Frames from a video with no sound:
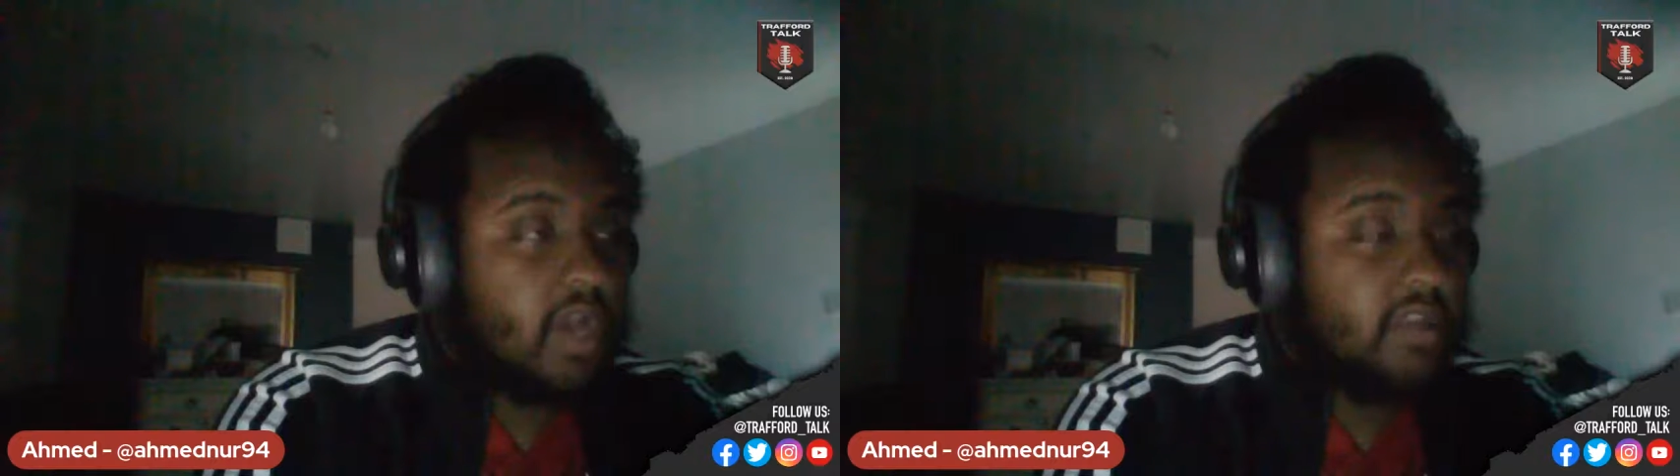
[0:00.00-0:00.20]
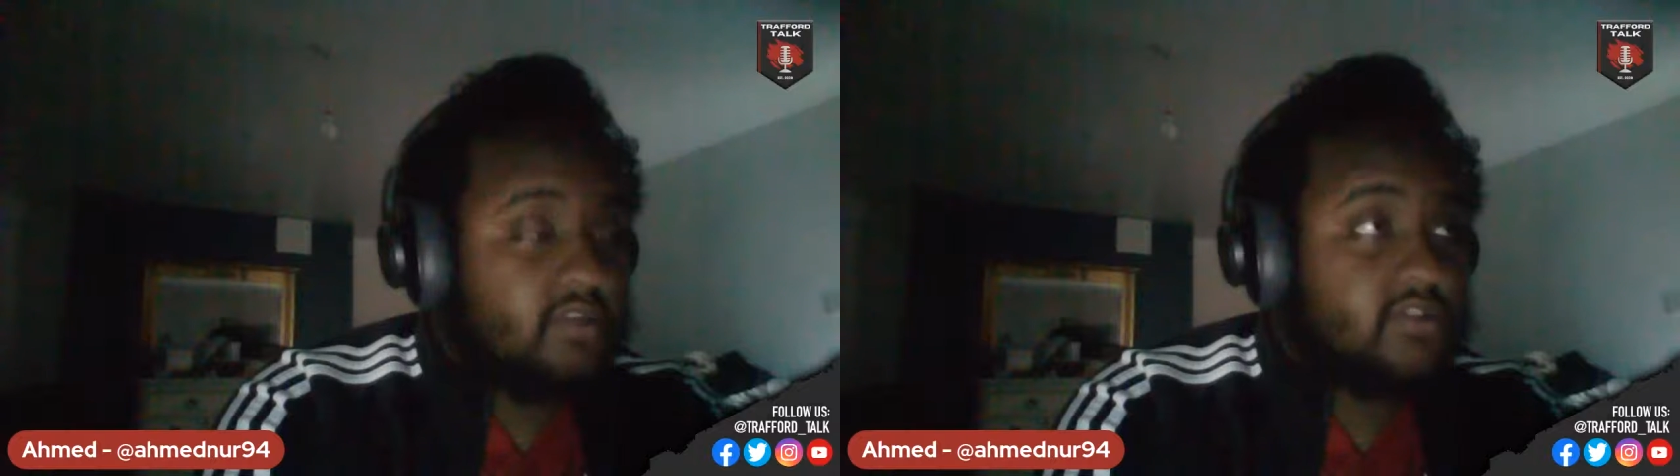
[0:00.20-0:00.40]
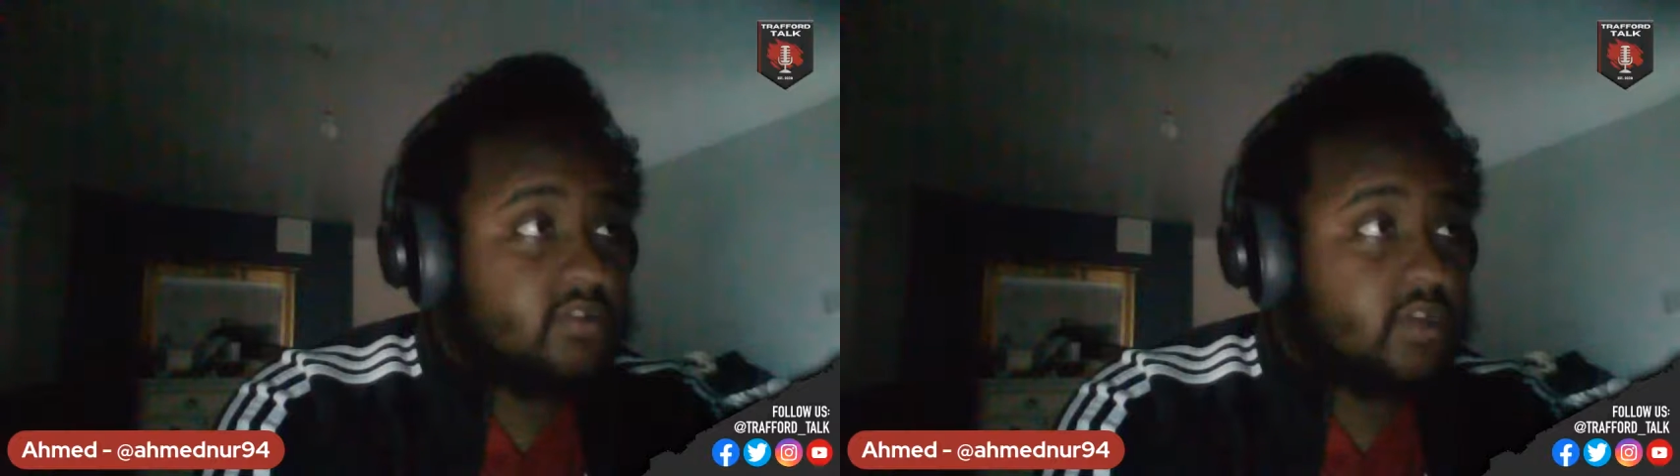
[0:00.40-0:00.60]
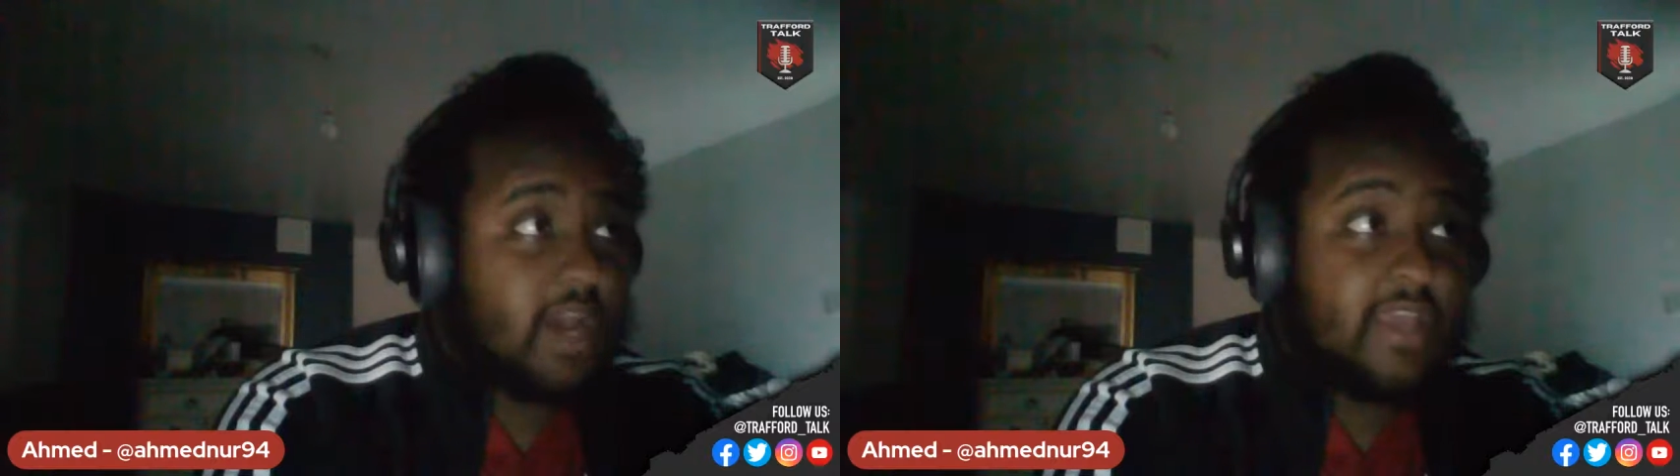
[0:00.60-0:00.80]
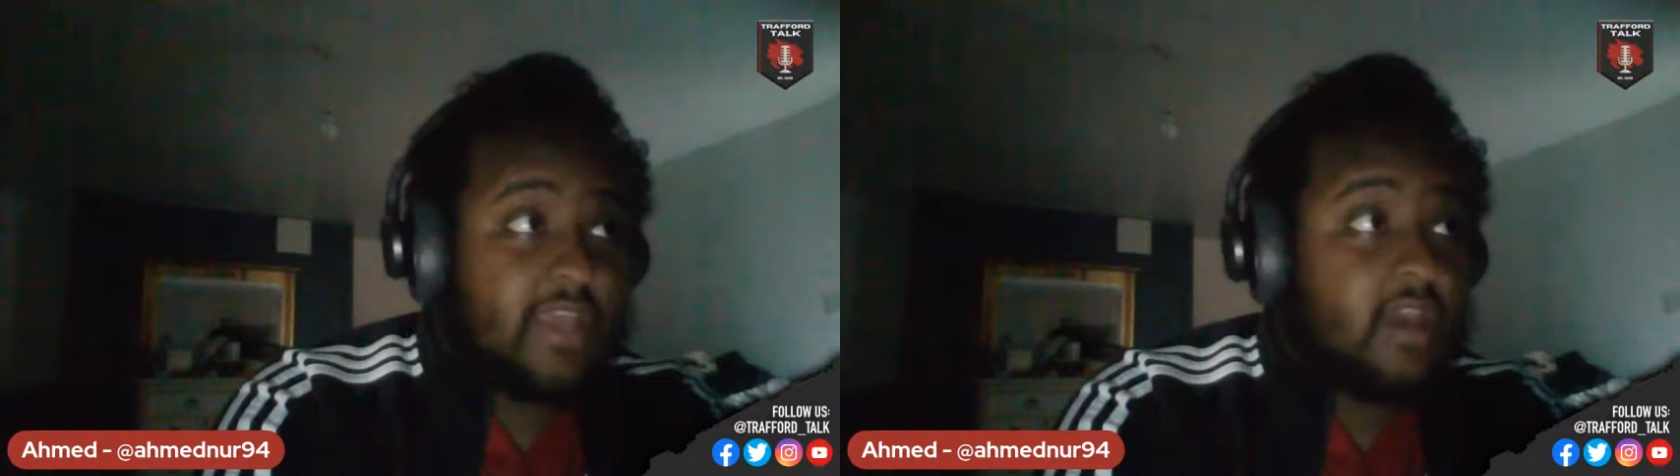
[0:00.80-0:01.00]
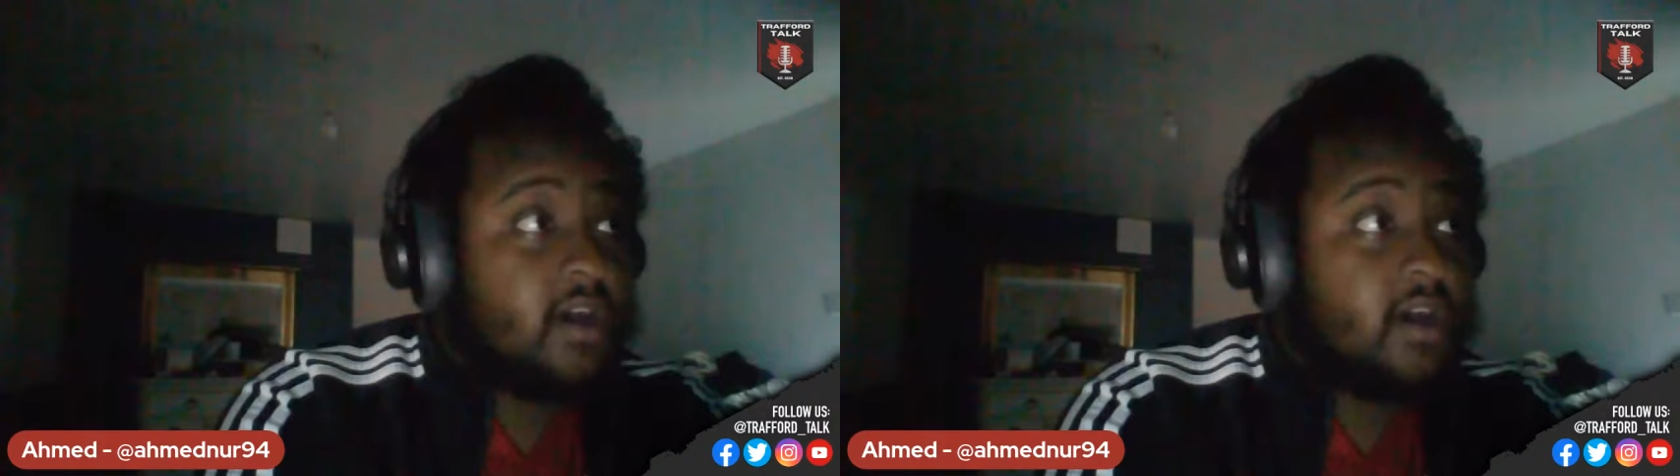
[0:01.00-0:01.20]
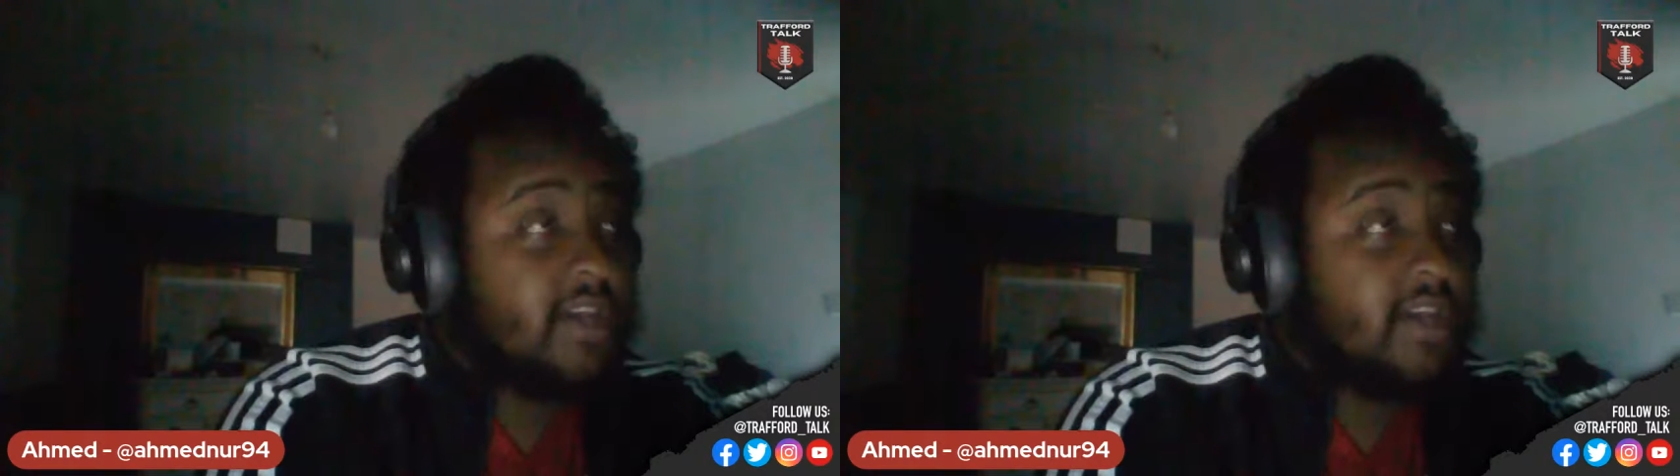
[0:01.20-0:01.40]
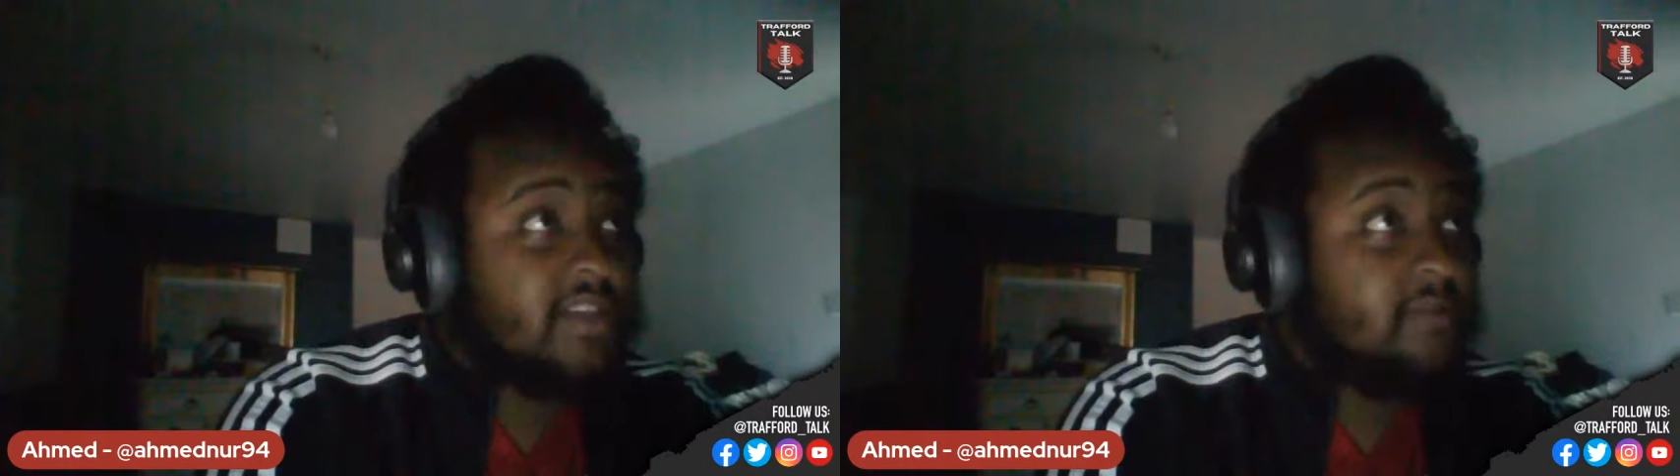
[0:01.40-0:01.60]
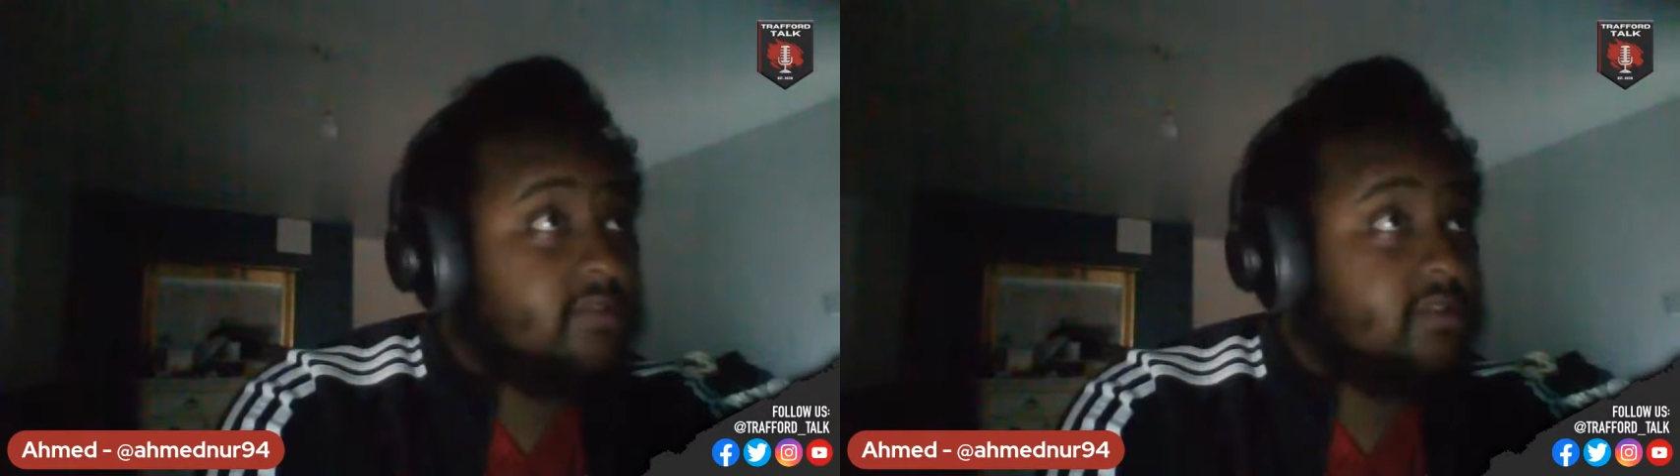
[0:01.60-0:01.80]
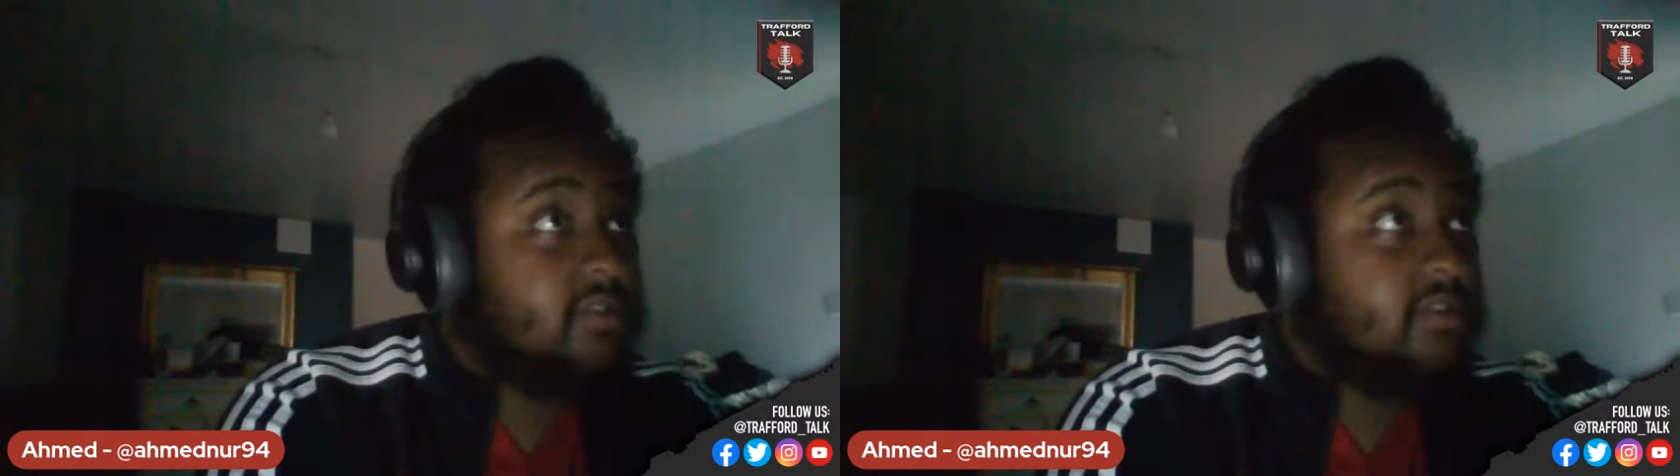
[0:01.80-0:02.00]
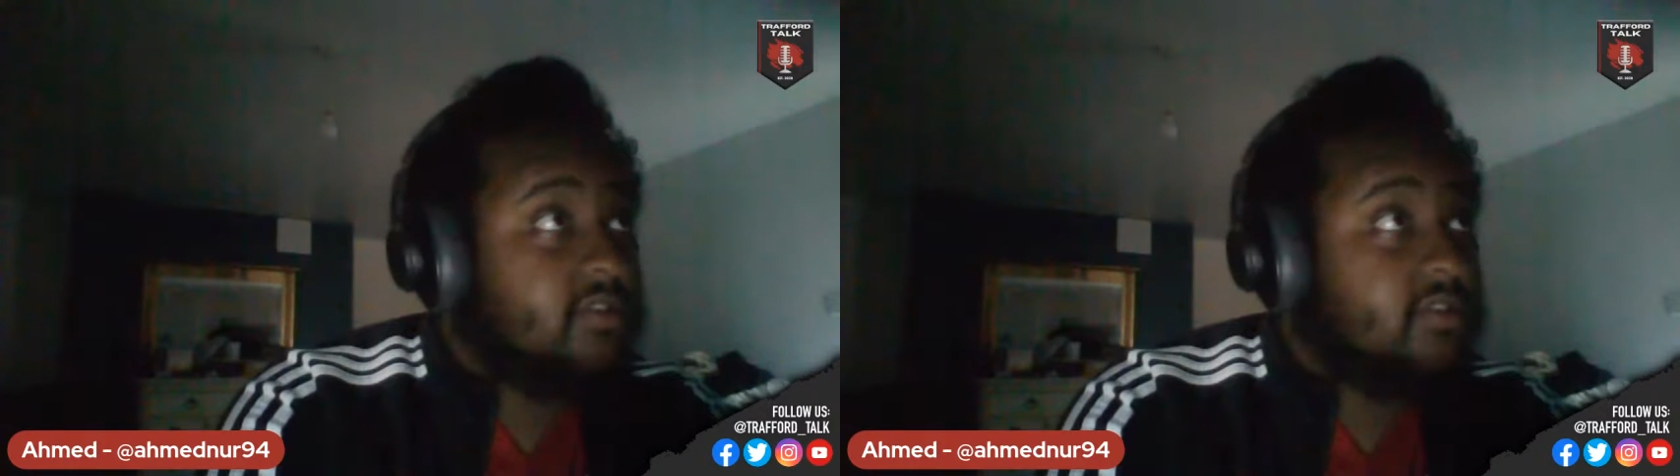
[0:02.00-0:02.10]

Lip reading: And I can't accept